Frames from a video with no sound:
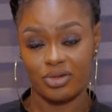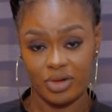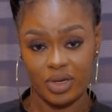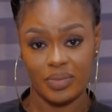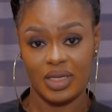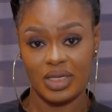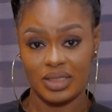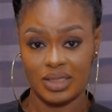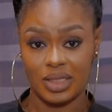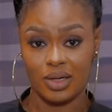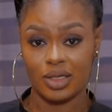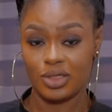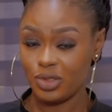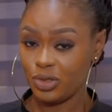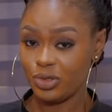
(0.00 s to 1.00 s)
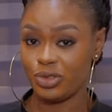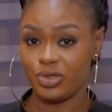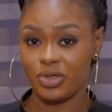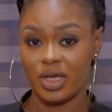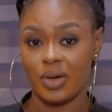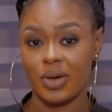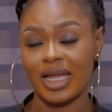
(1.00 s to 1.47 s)
cream is now. I told
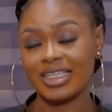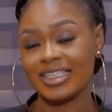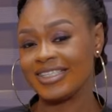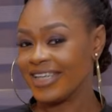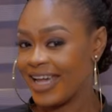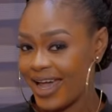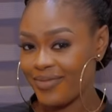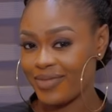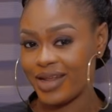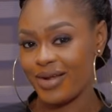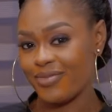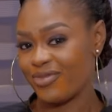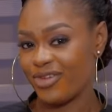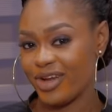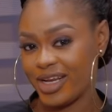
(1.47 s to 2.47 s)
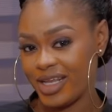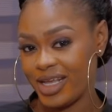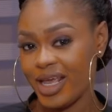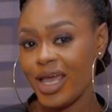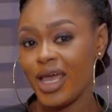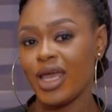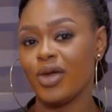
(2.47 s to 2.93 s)
you that at the time that I'm ready,
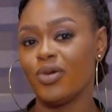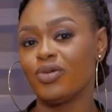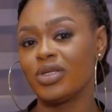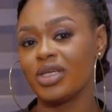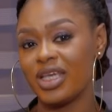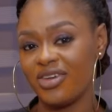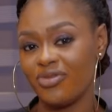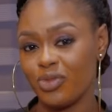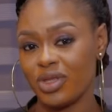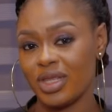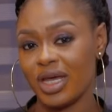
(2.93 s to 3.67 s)
it will give me